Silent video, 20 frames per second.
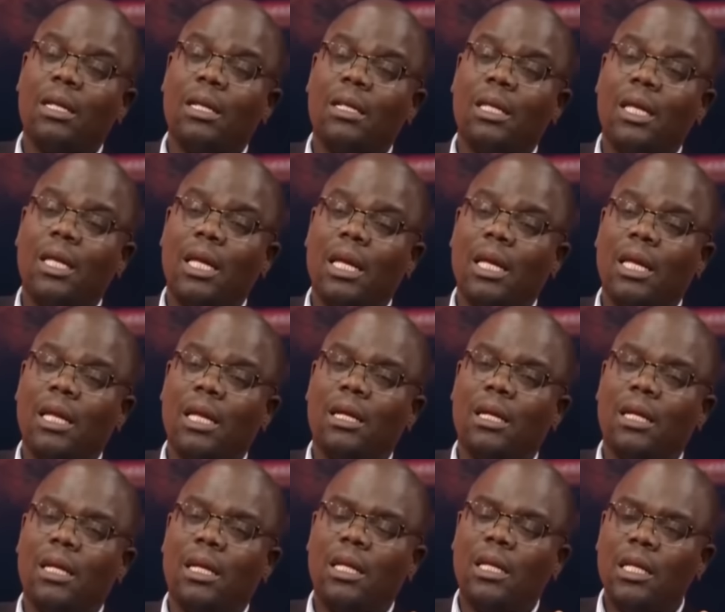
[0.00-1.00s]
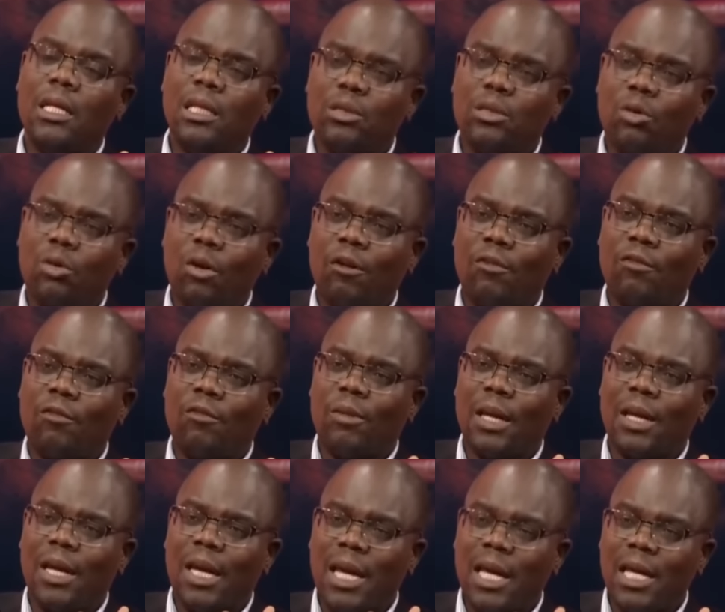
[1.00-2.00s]
the list of
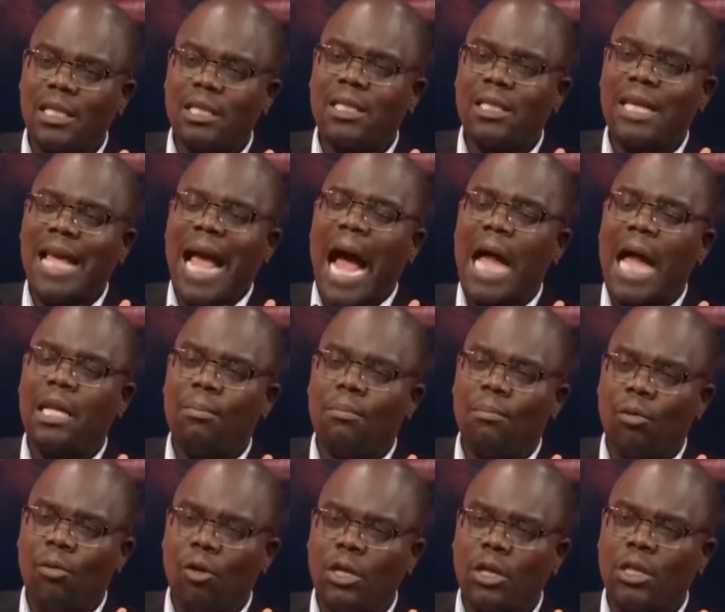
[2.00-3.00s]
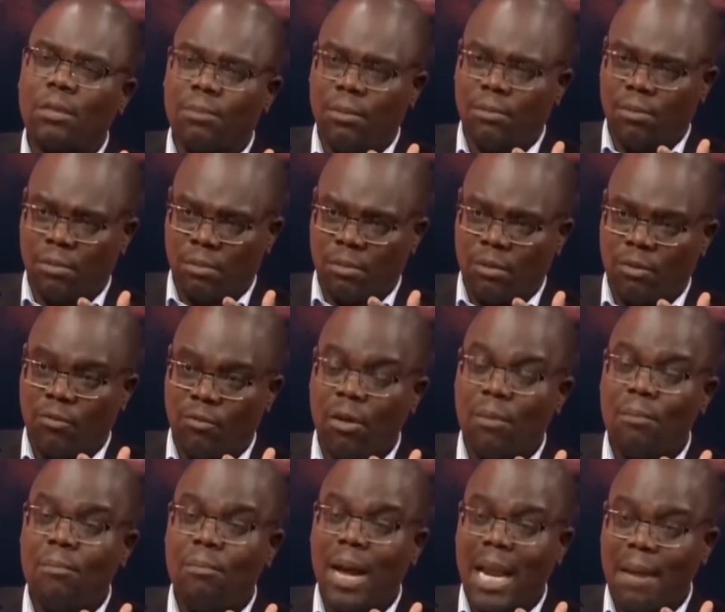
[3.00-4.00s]
ANC unemployed people
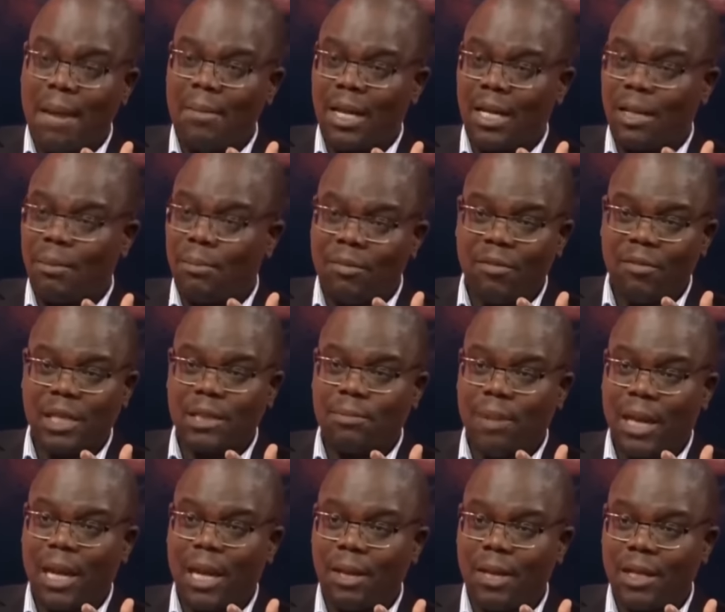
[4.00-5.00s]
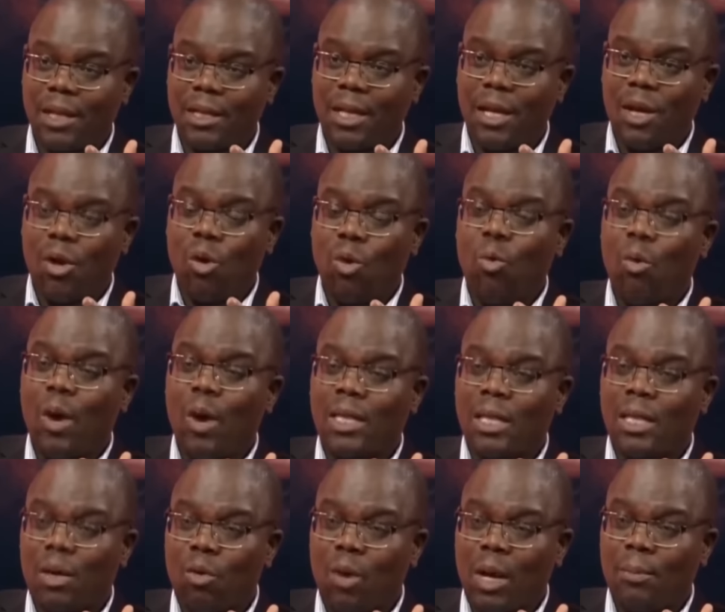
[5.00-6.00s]
from parliament, the previous parliament, who are
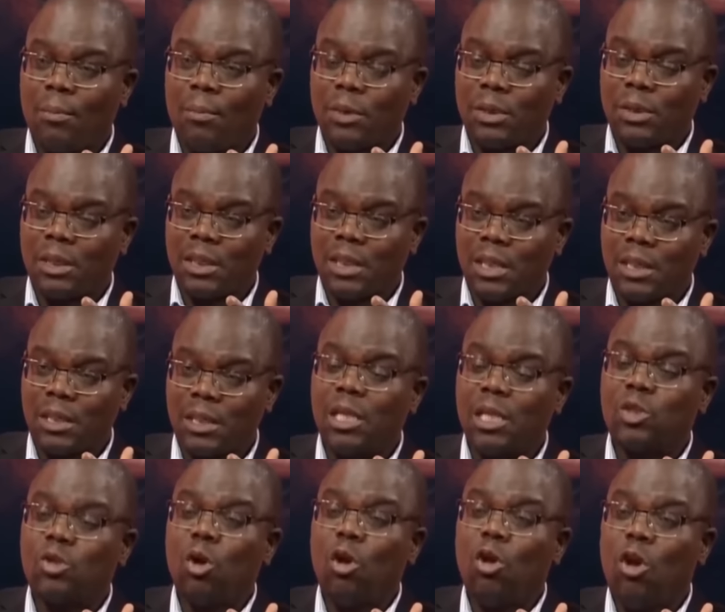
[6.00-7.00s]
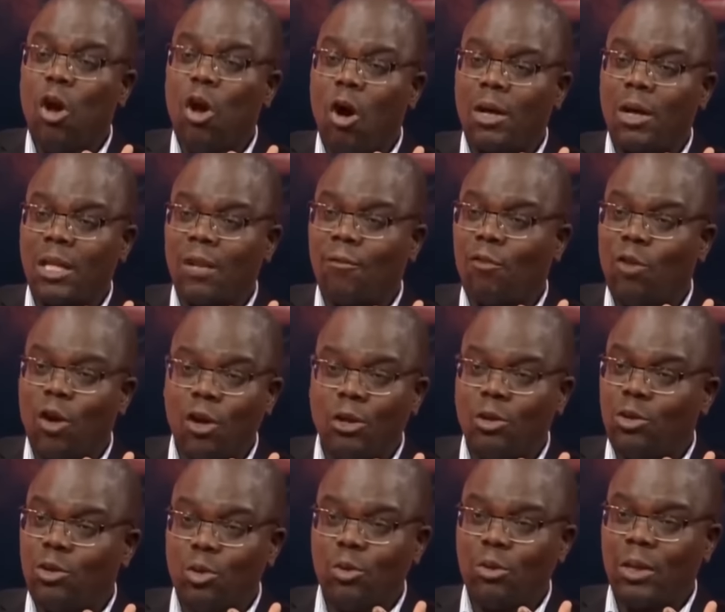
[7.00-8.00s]
there one position, is so long that
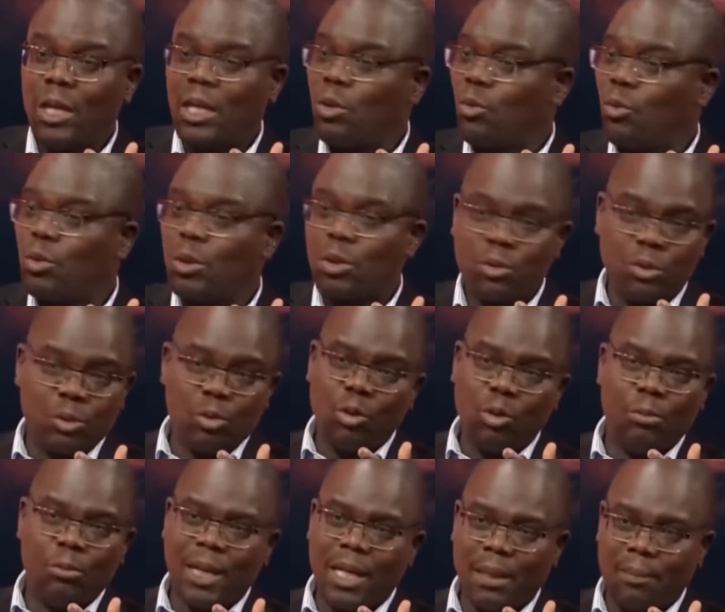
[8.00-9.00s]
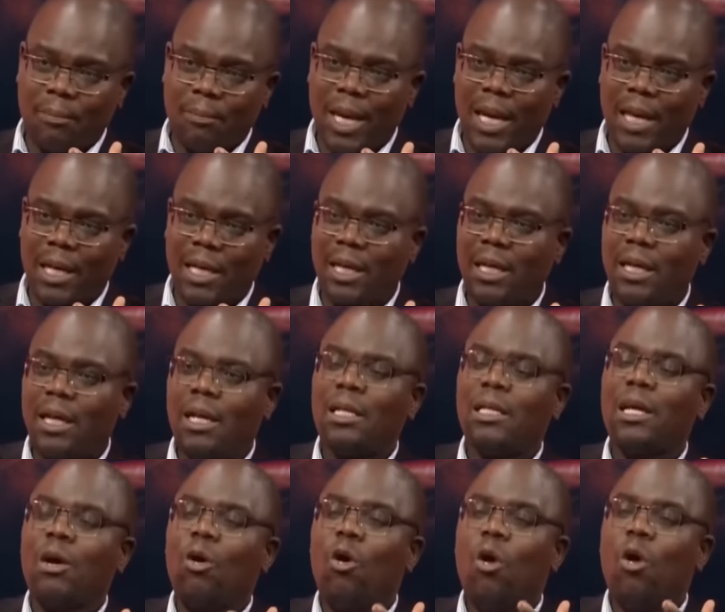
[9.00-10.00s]
Floyd knew that he was going to be at the back.
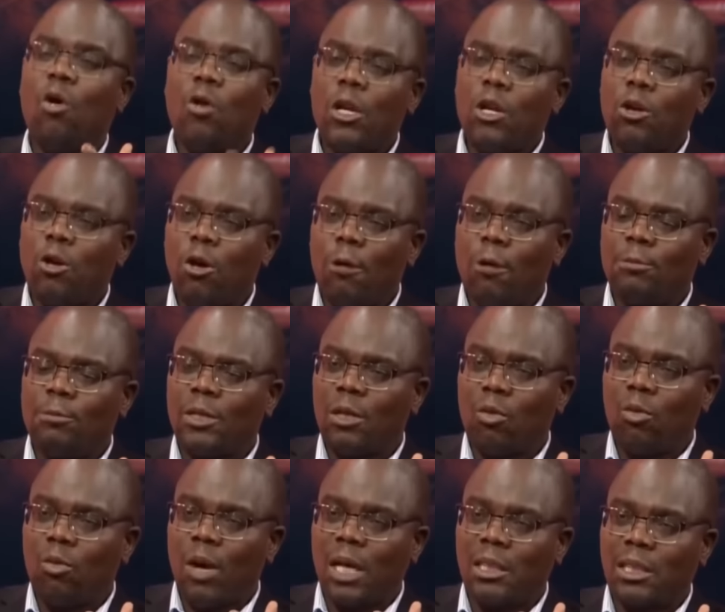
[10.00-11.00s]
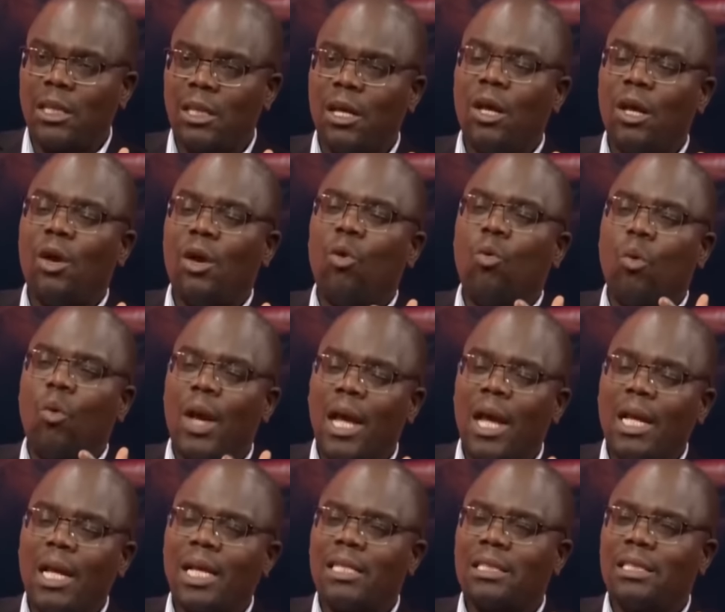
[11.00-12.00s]
The only option was,
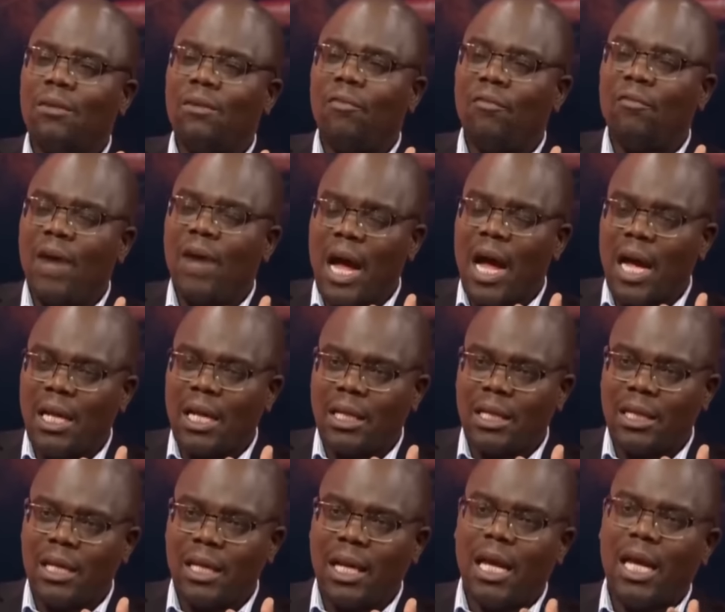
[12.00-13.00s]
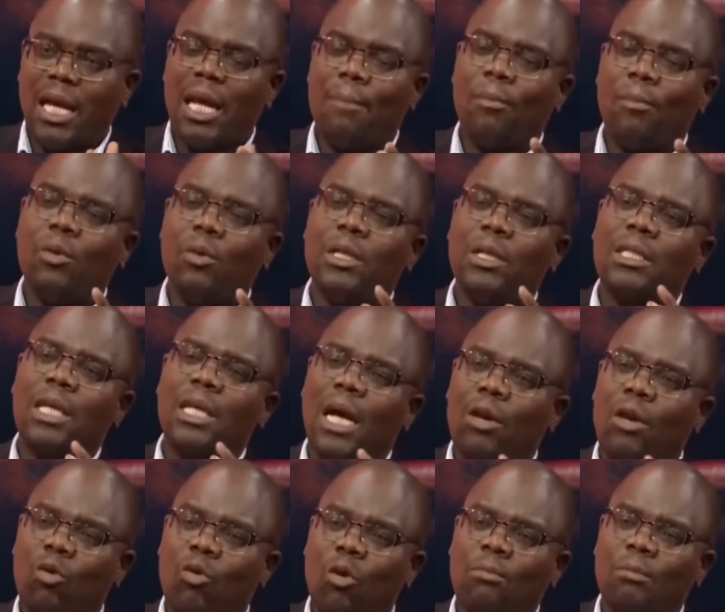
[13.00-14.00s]
where does he find a political
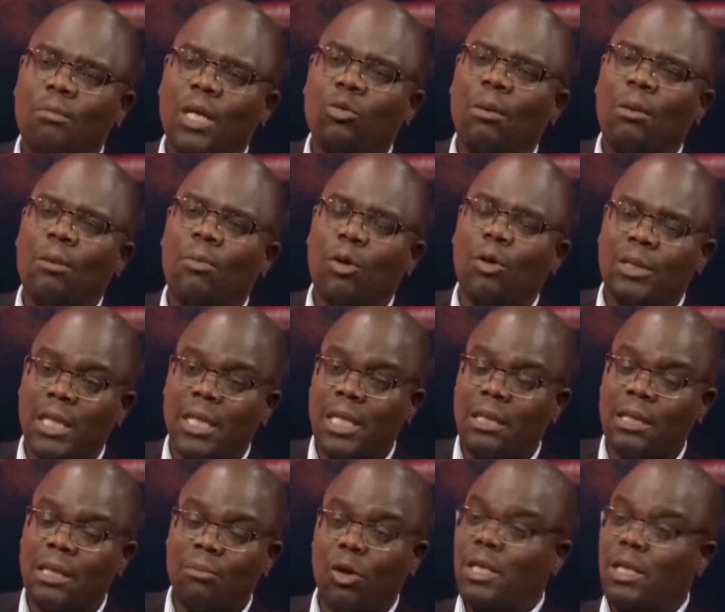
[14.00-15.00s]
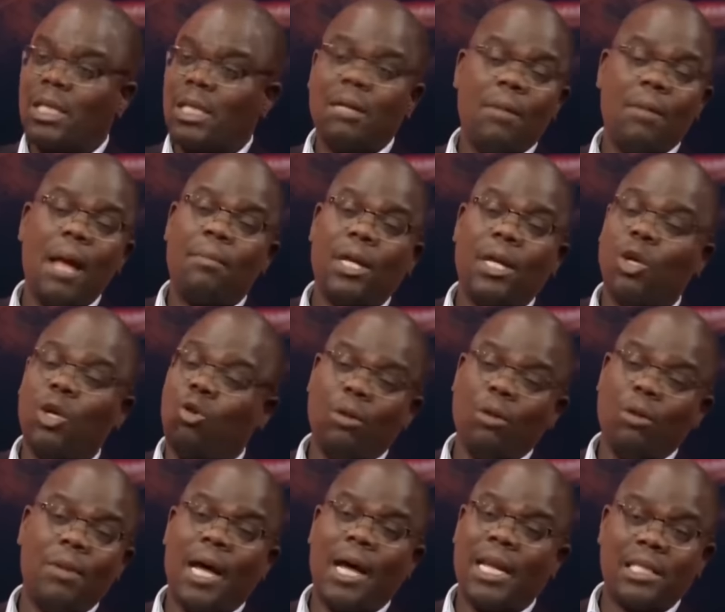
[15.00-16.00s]
home that will protect him? Because remember, he could
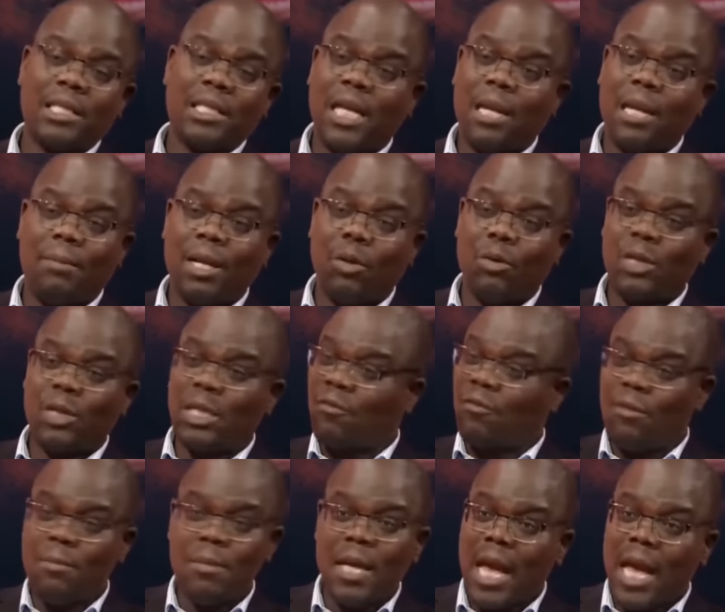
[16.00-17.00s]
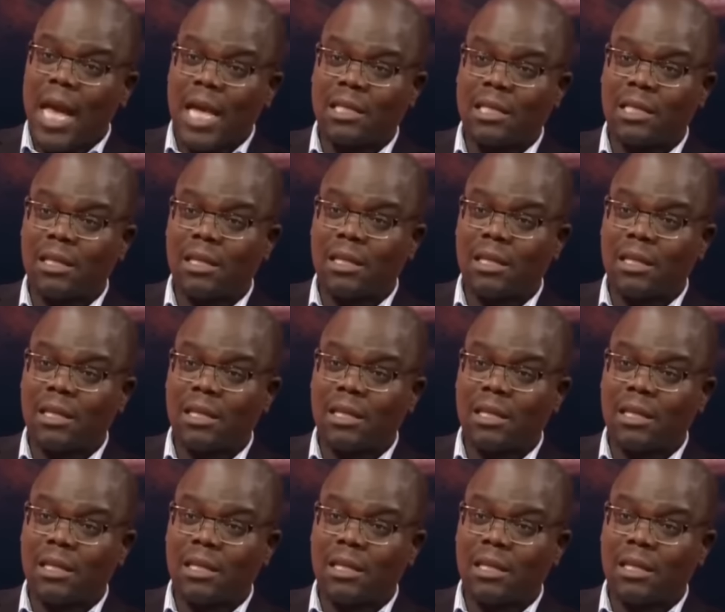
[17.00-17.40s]
be arrested by the way, there's a VBS.